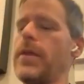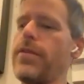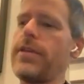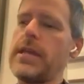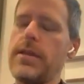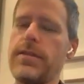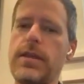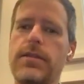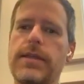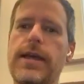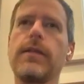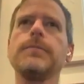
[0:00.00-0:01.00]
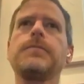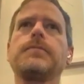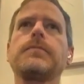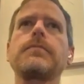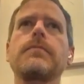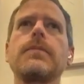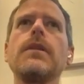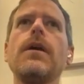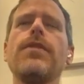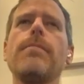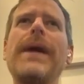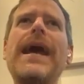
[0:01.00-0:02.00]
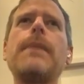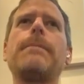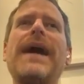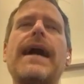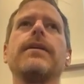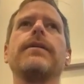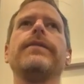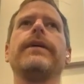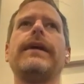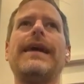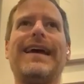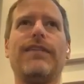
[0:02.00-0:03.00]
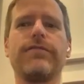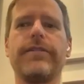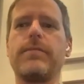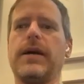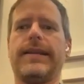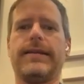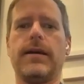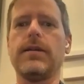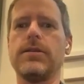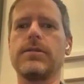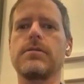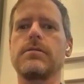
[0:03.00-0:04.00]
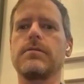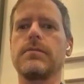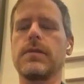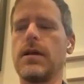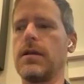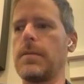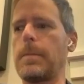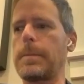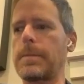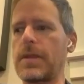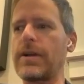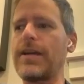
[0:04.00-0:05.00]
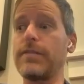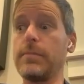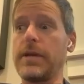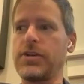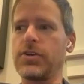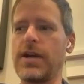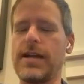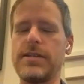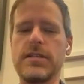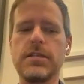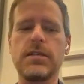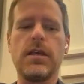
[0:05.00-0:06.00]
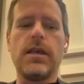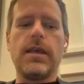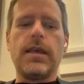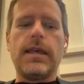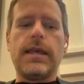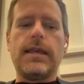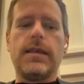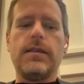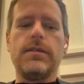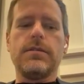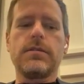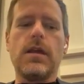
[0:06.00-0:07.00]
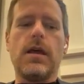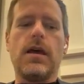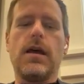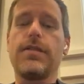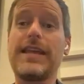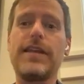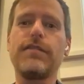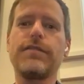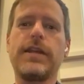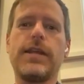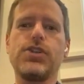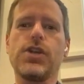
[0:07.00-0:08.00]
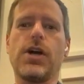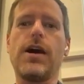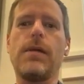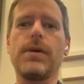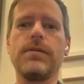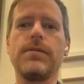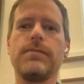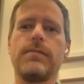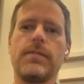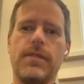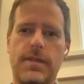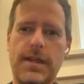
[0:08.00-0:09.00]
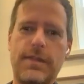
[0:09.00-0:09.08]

The thing, the bad pattern that everybody does, or everybody tries, is the infinite job, the